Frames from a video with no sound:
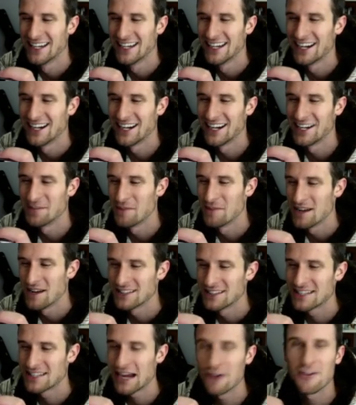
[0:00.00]
um,
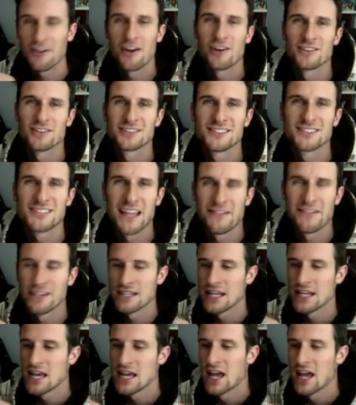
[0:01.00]
Town Hall
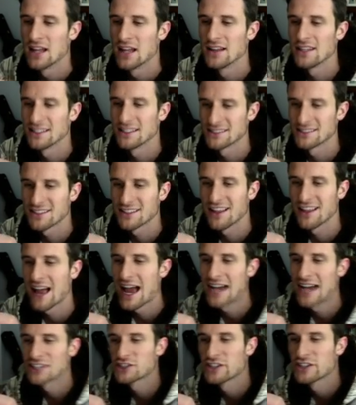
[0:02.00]
7 Let's
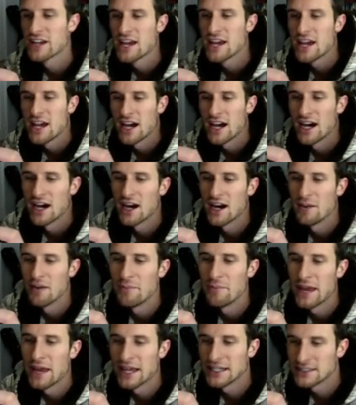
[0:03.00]
Clash uh,
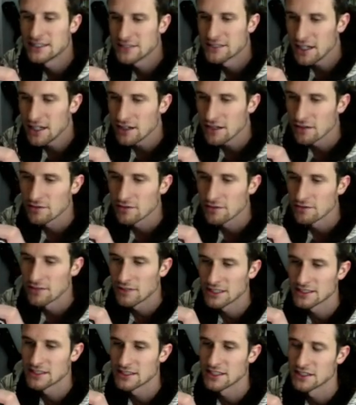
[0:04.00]
base. Oh,
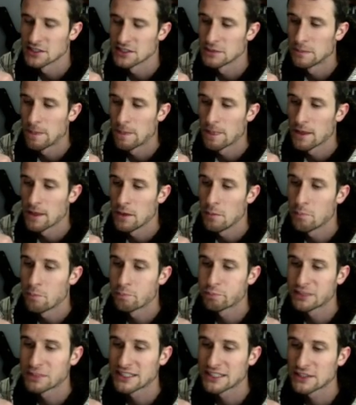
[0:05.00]
watch this.
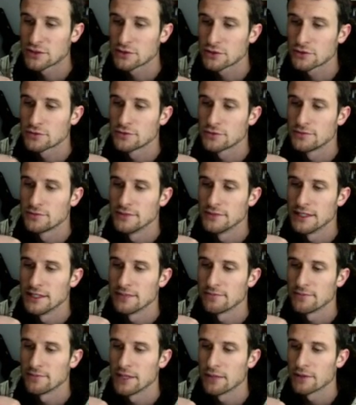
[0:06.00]

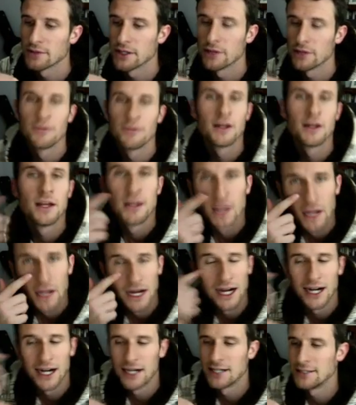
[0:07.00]
Yep, there we go.
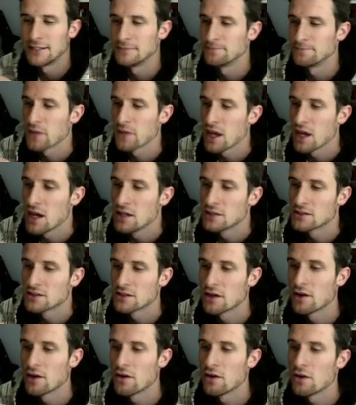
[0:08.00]
Um,
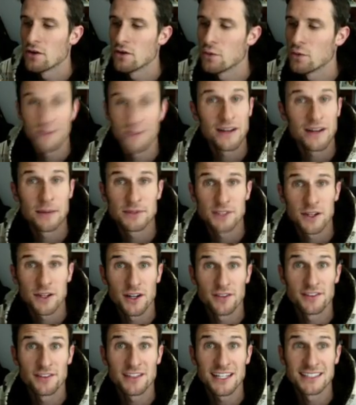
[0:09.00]
so we have an episode
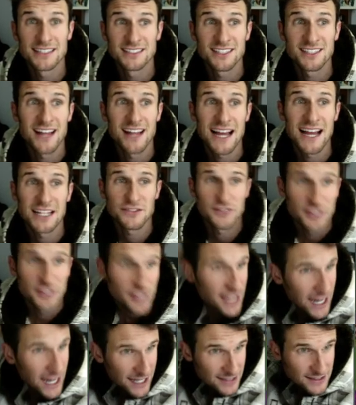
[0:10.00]
of Let's Clash for you
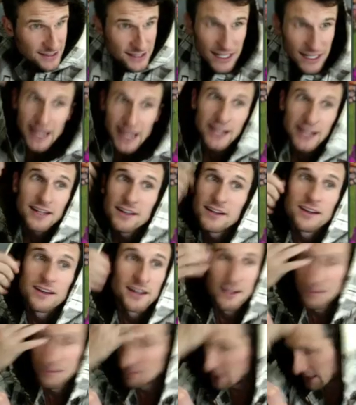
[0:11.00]
guys today
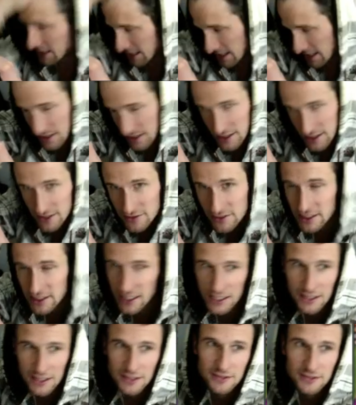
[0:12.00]
my hair is
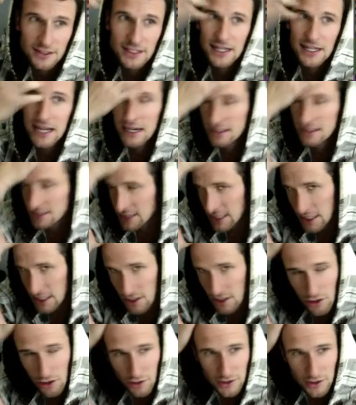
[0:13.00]
ridiculous right now. It's kind of
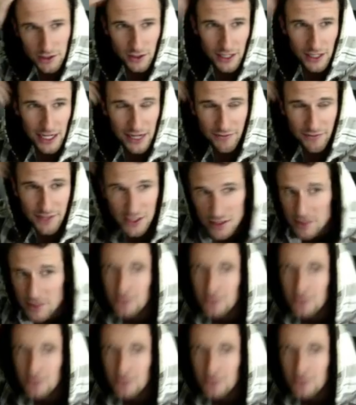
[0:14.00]
cold, so I have this